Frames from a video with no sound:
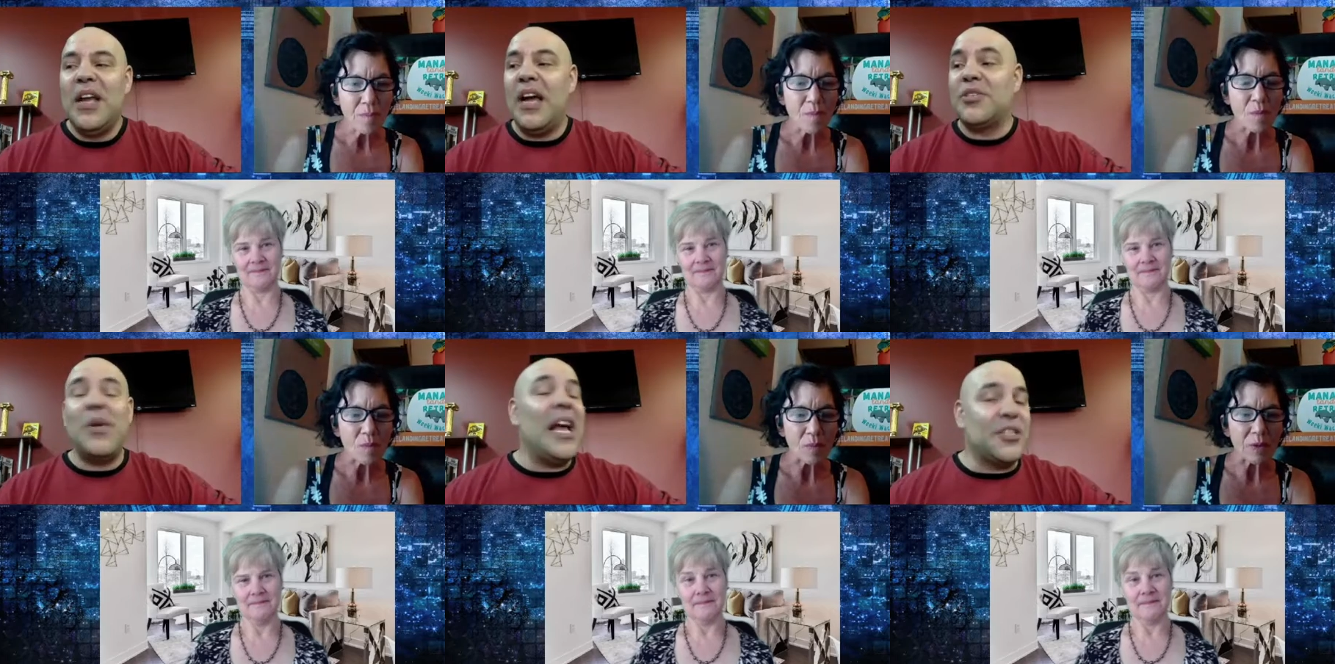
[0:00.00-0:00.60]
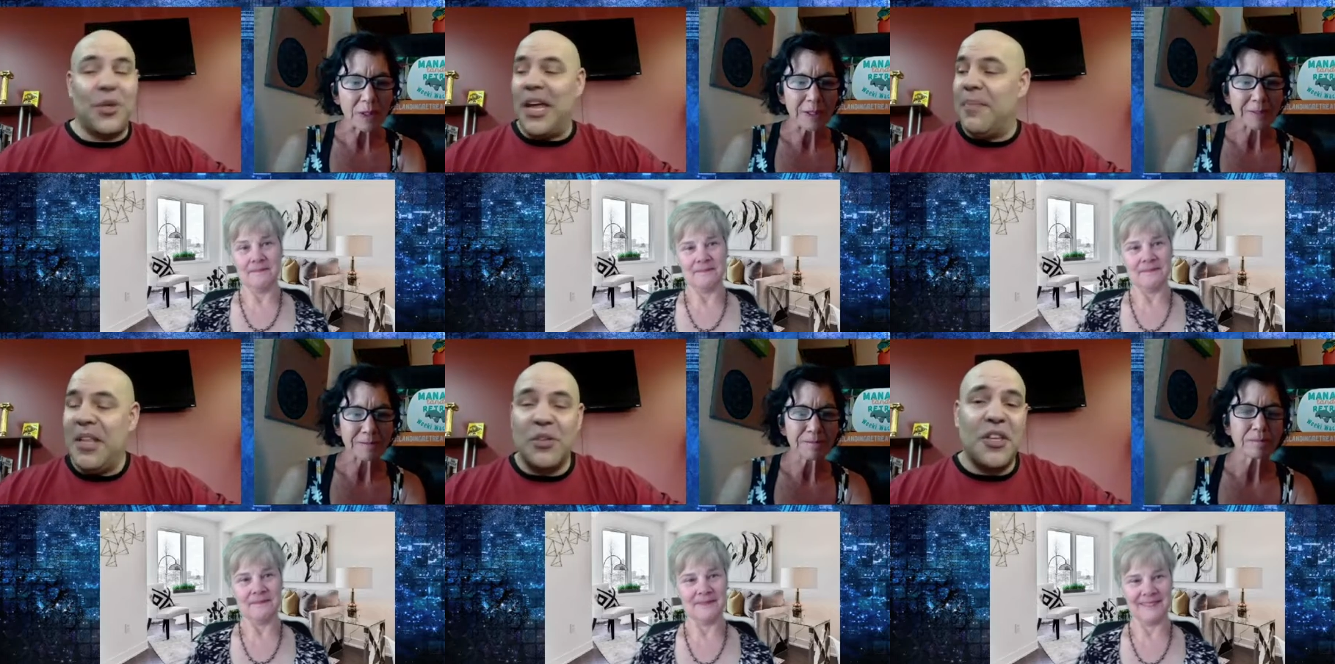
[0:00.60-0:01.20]
Speaker 1: uh, so yeah, so I
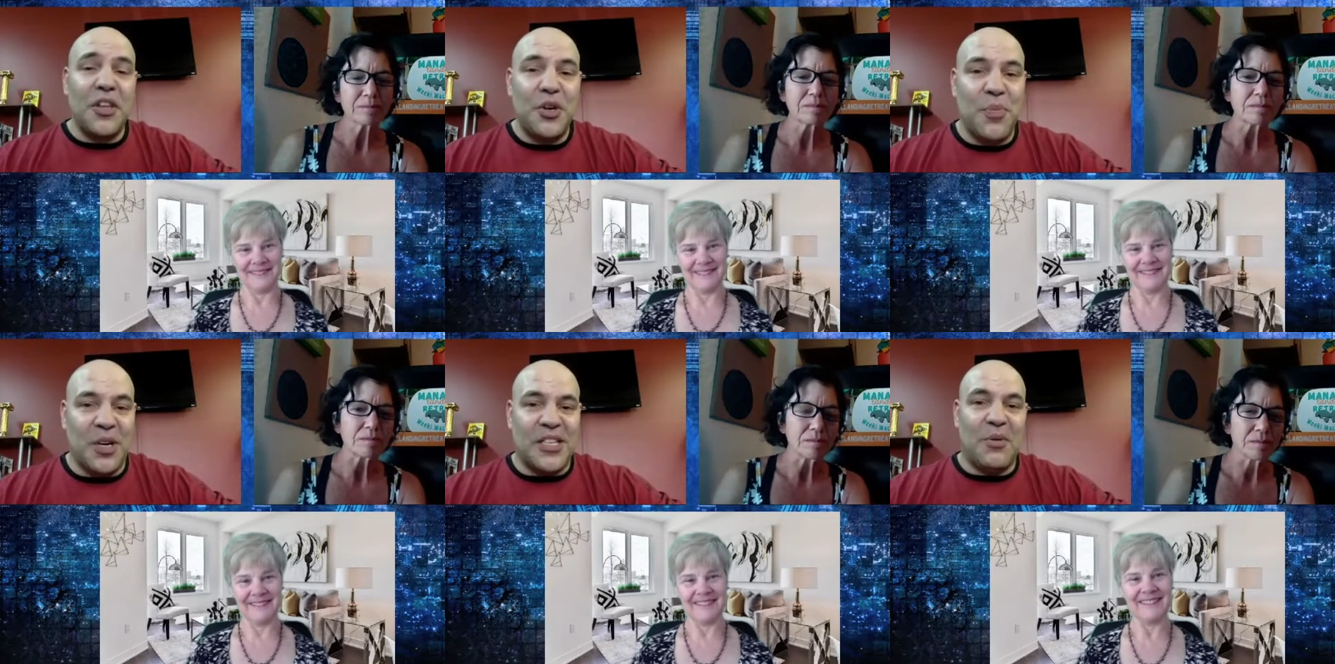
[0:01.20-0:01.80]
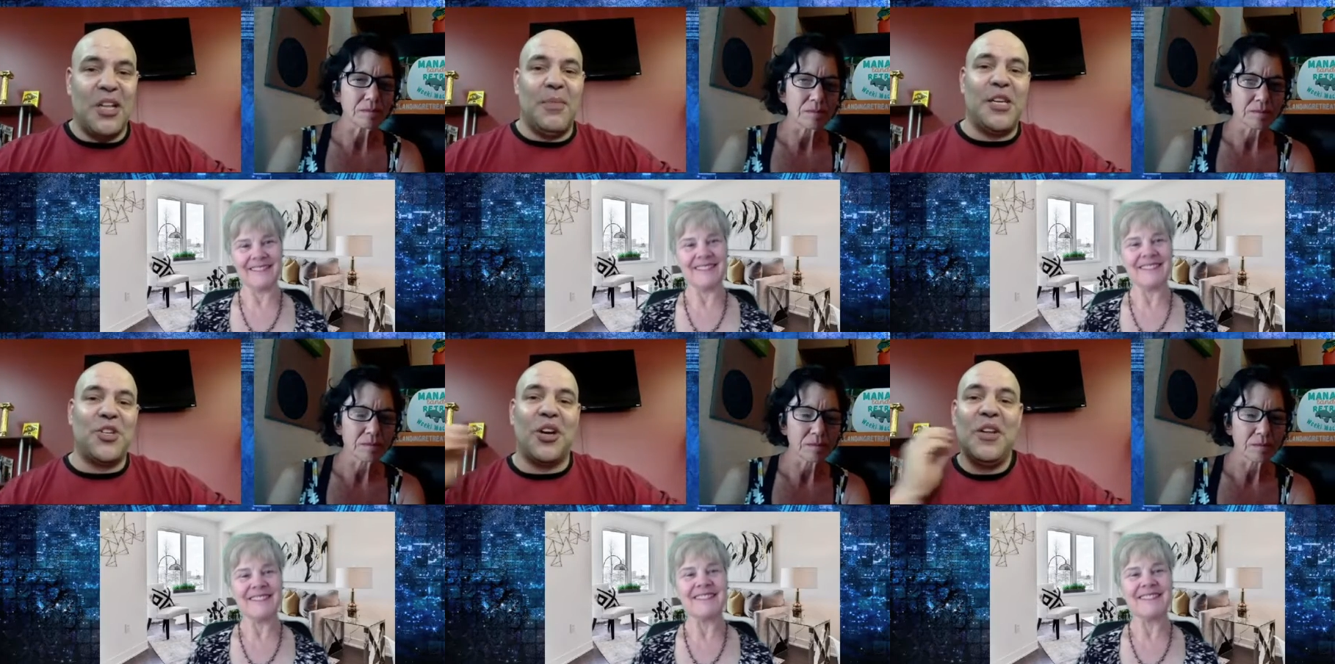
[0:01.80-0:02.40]
mean those are the two books. I want to
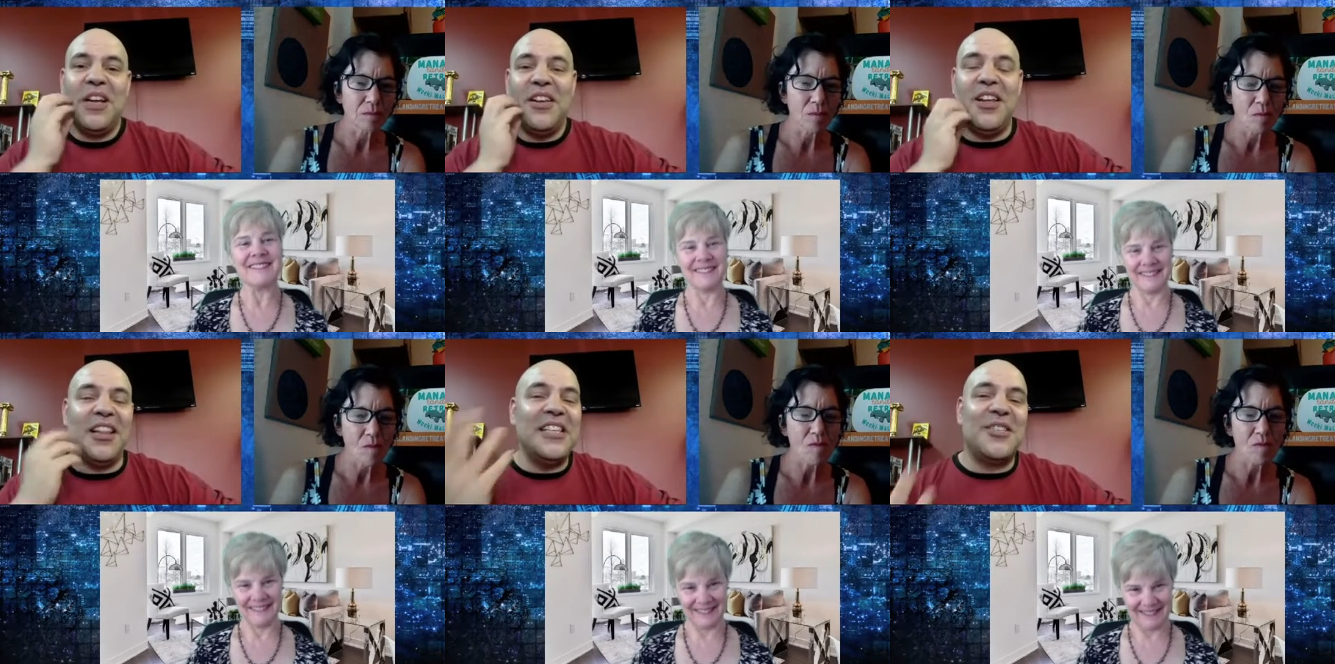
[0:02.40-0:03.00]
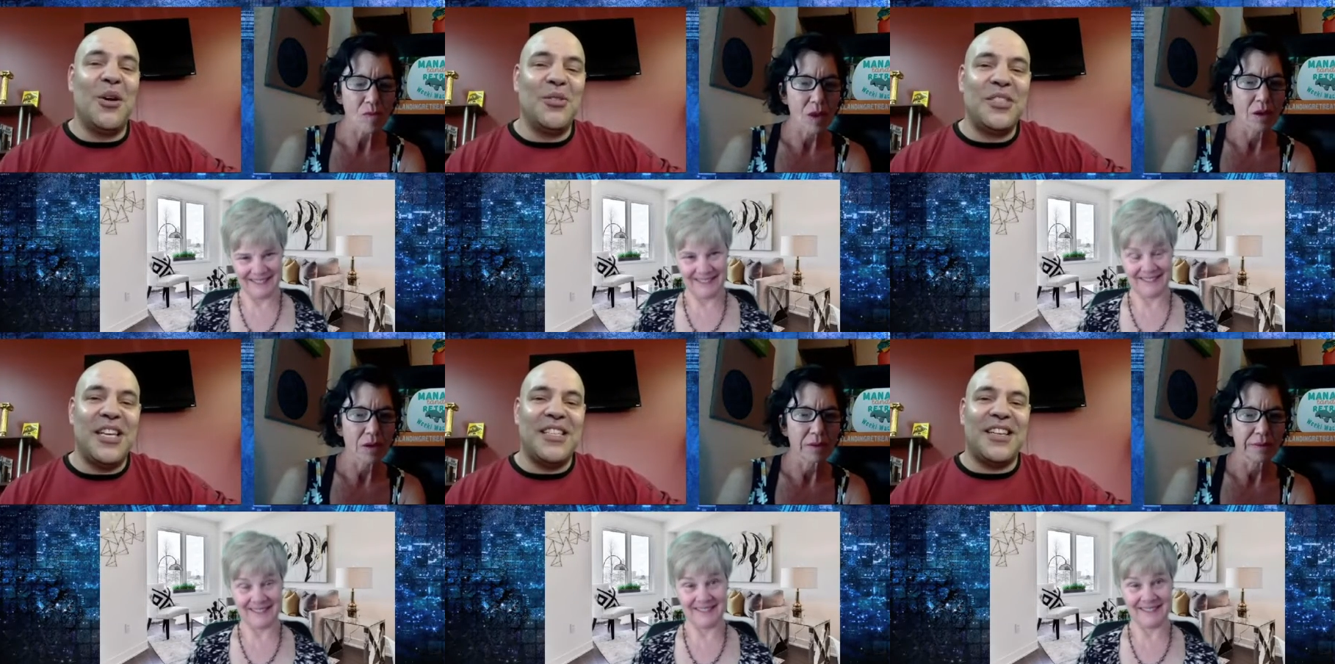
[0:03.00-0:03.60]
make sure Elise knows
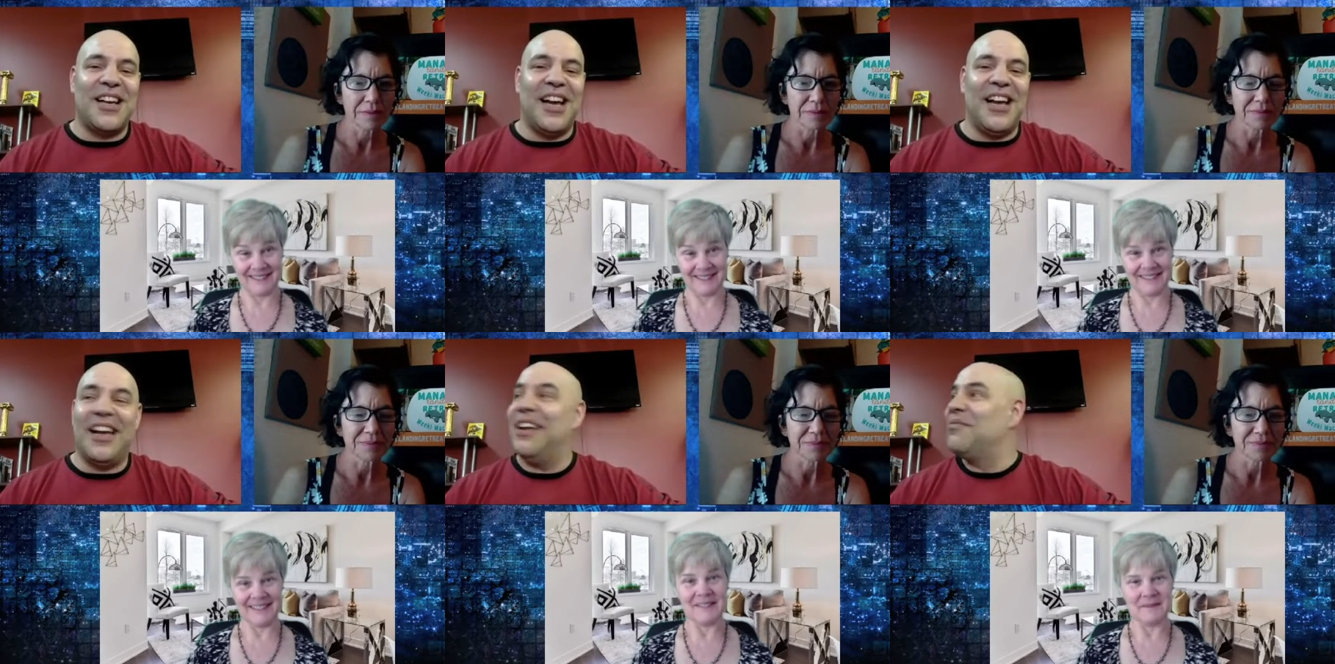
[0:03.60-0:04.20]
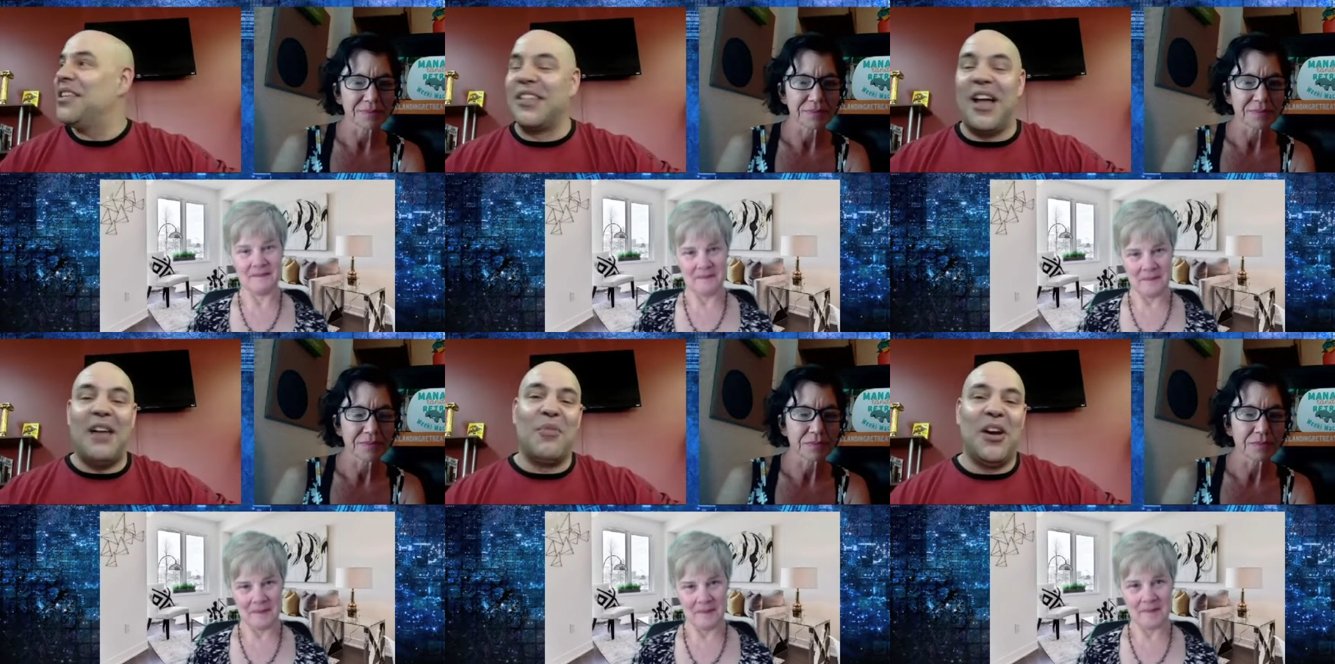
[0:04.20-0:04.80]
this. I, I have this
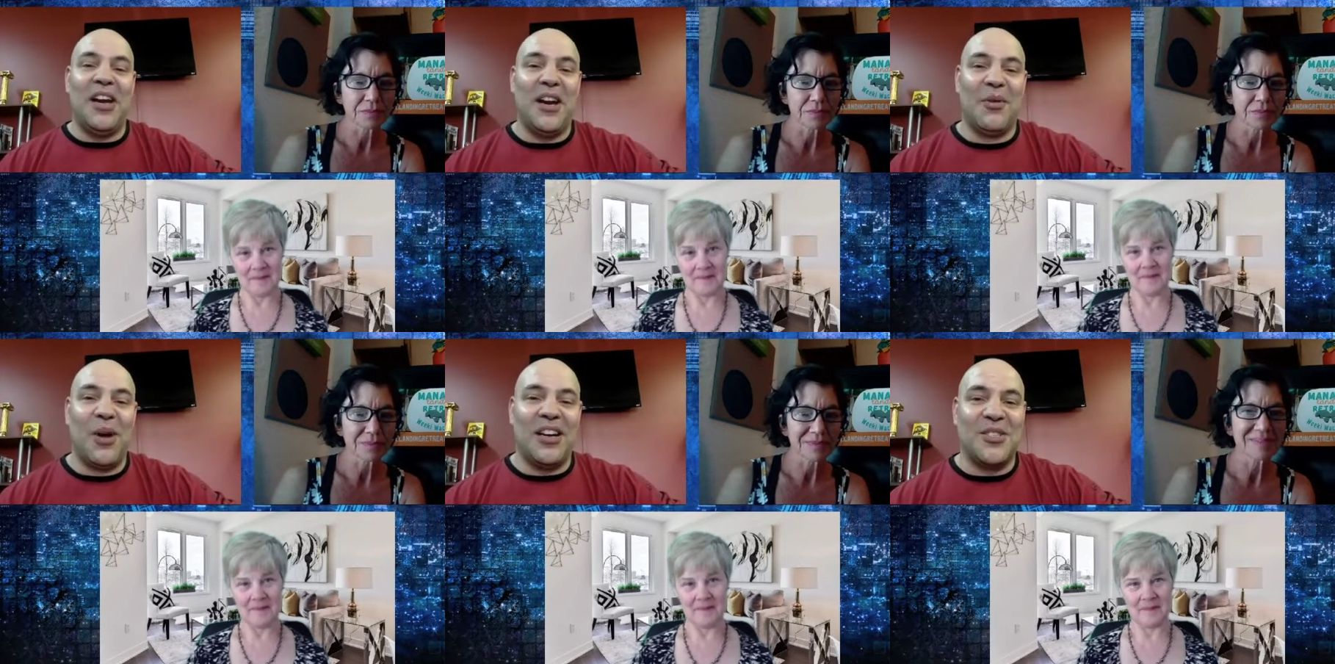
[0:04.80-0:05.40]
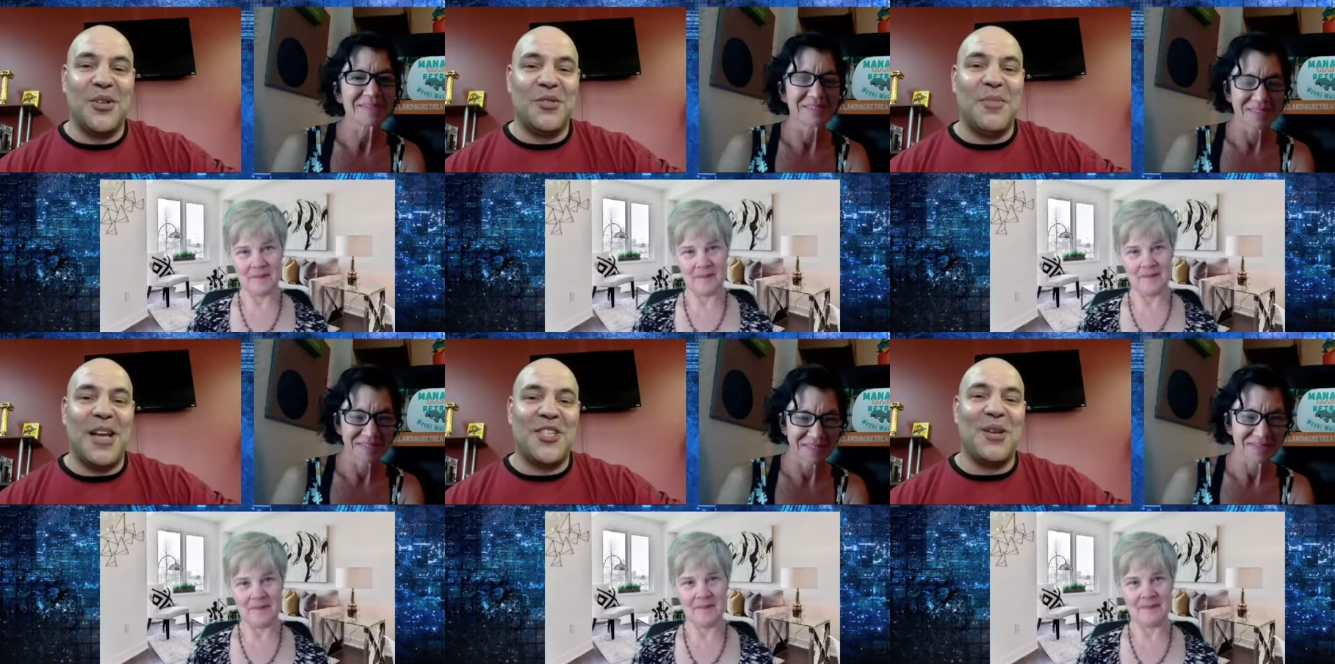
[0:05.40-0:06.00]
library here where as soon as we
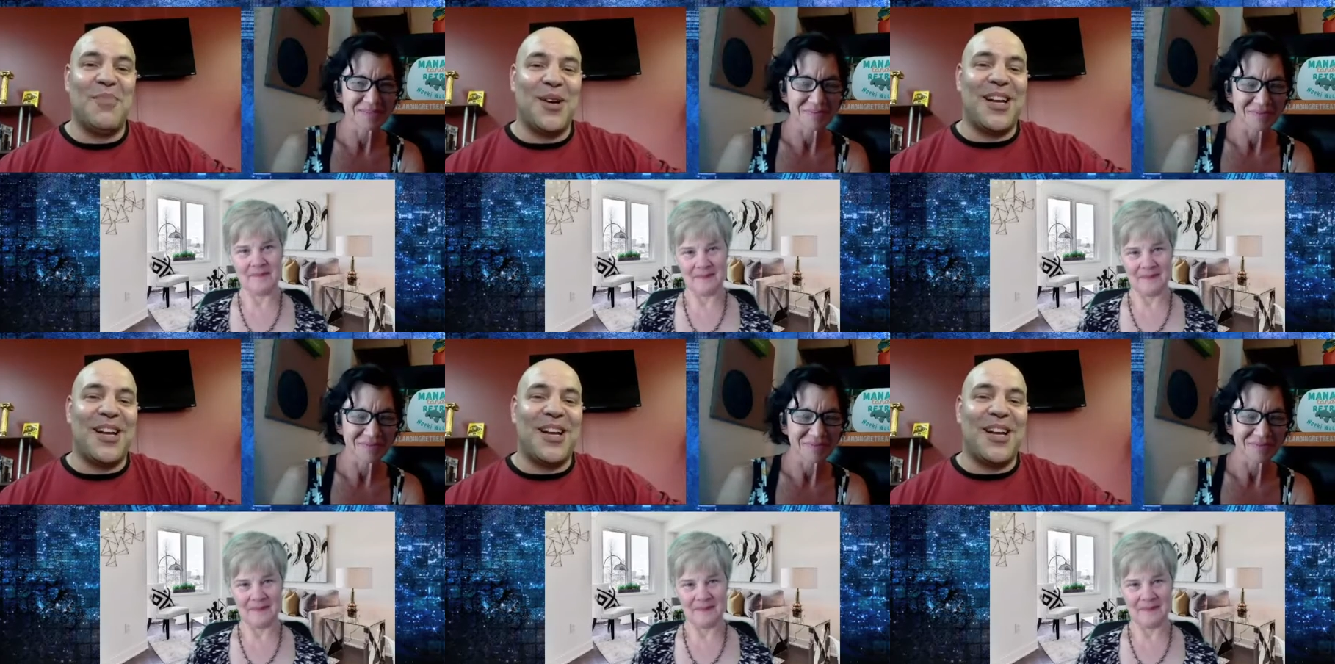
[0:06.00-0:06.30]
mention a book,